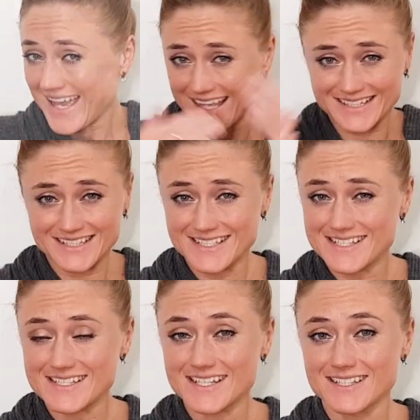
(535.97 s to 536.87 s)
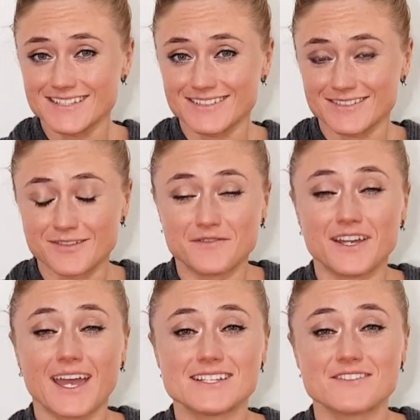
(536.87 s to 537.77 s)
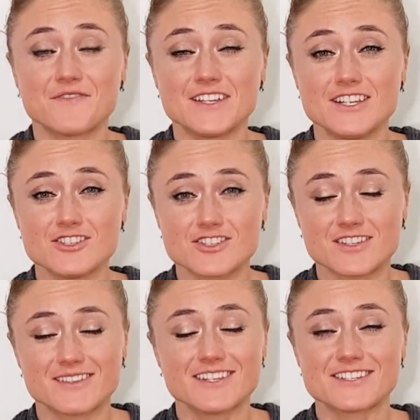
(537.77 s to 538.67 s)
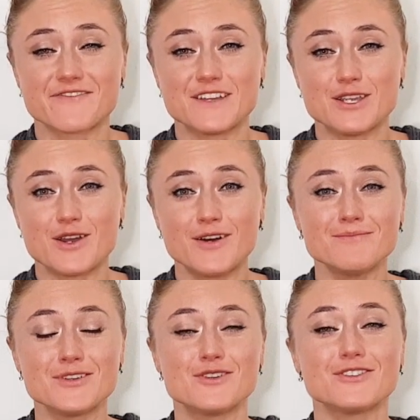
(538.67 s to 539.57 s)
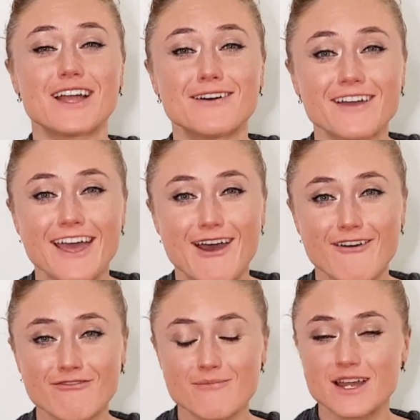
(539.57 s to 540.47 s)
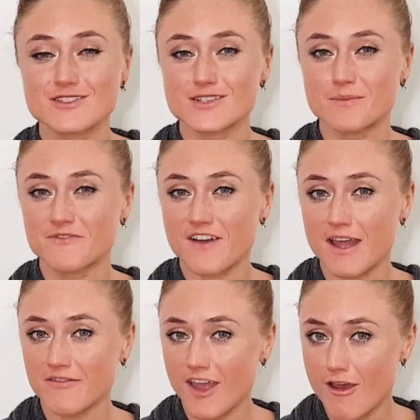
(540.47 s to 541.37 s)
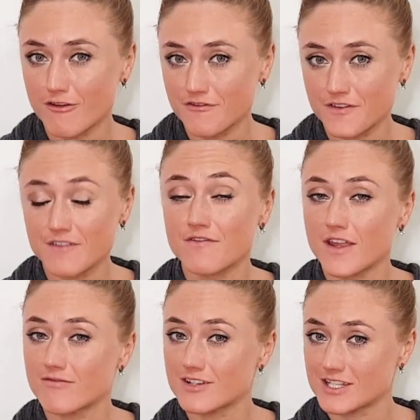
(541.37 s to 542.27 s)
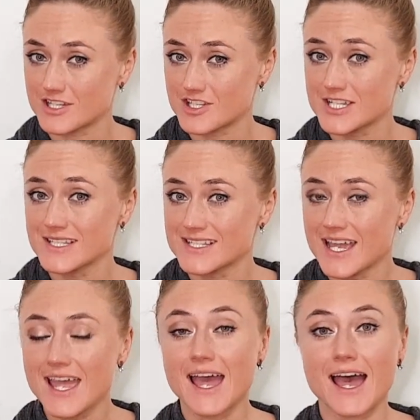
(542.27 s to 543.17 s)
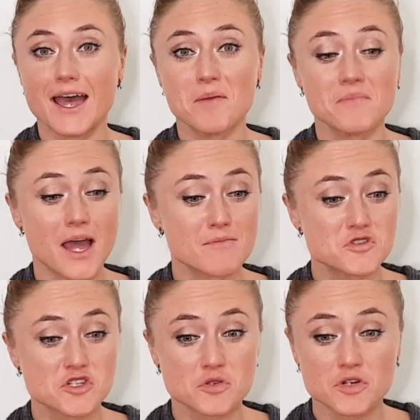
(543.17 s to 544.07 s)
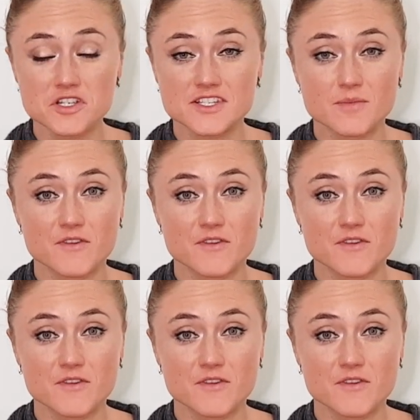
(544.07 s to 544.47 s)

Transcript: And this is it. We have finished this video. You now have my top five healthy favorite dishes. I'm sure some